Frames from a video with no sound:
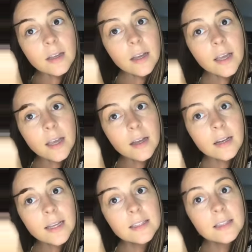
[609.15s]
And
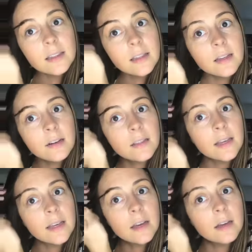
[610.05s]
it's
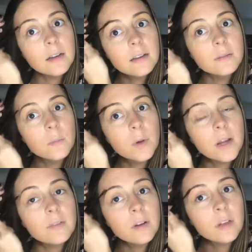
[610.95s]
literally
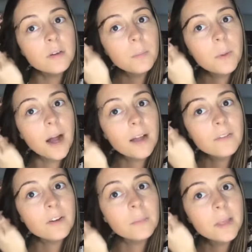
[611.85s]
whenever you buy
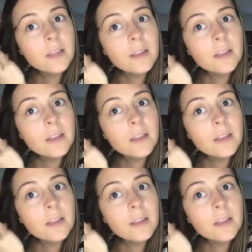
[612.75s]
from me,